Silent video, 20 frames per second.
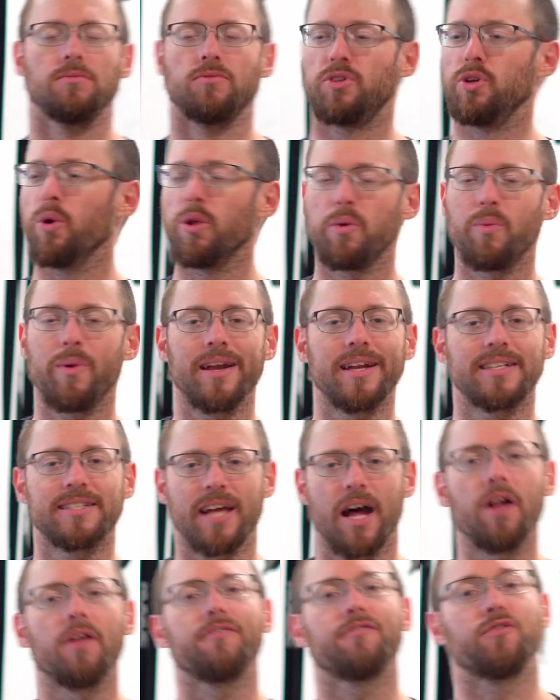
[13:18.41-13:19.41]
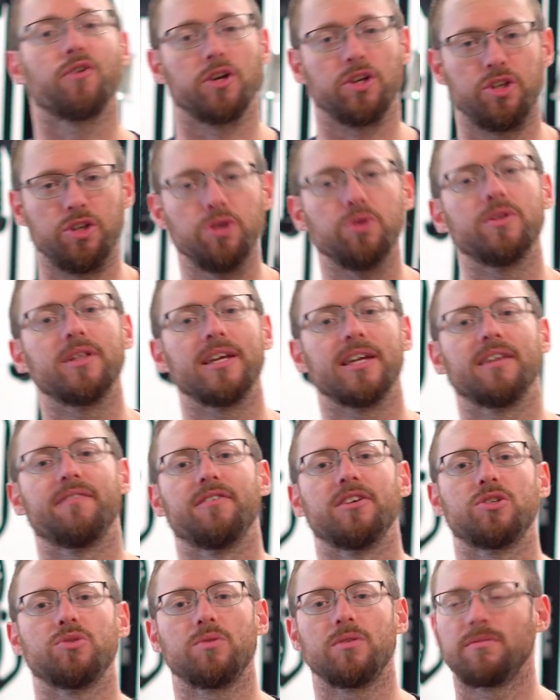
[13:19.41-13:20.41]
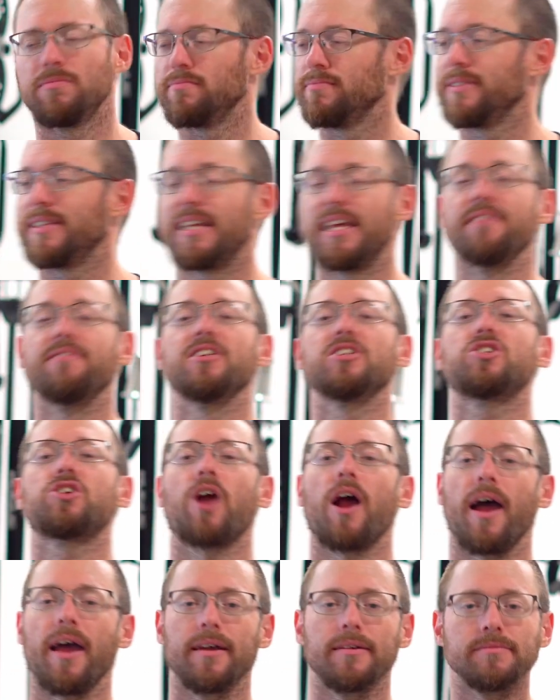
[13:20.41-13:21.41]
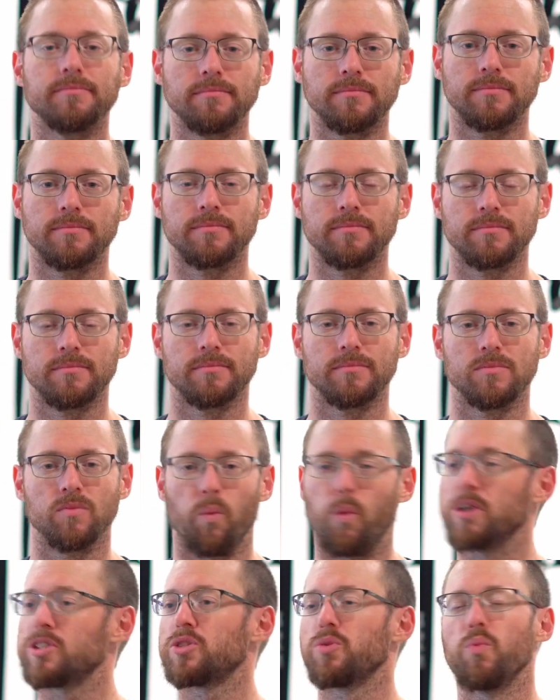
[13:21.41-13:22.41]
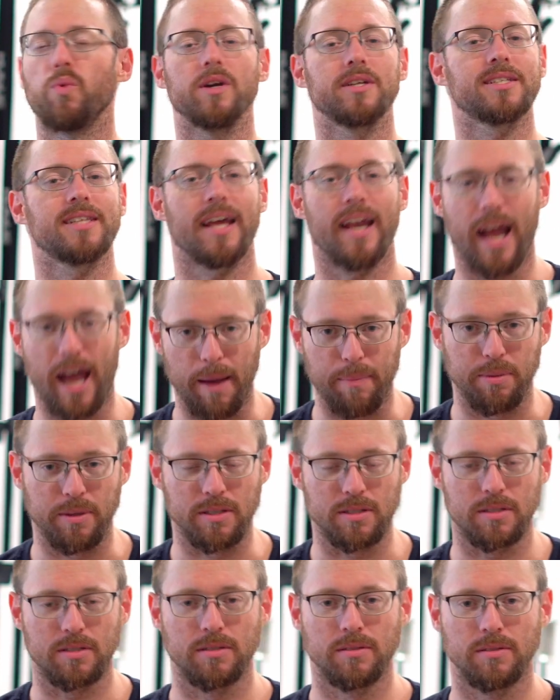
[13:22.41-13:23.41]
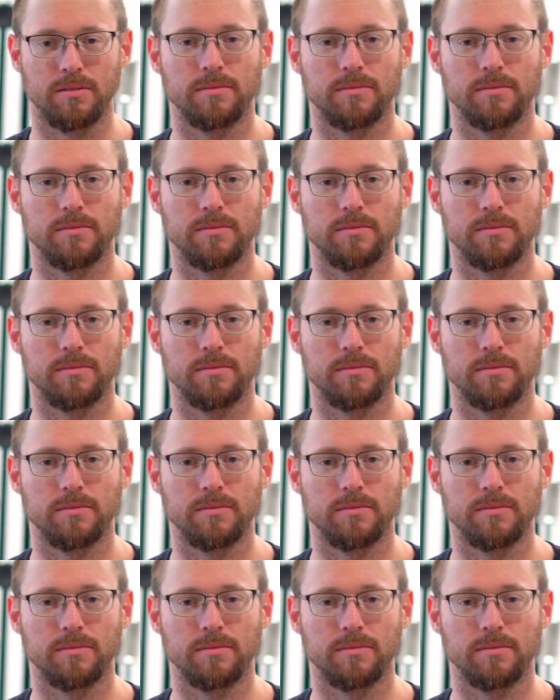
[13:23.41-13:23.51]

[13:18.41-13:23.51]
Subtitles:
The only way to tell for you, the individual, give it a try. What's the worst that happens?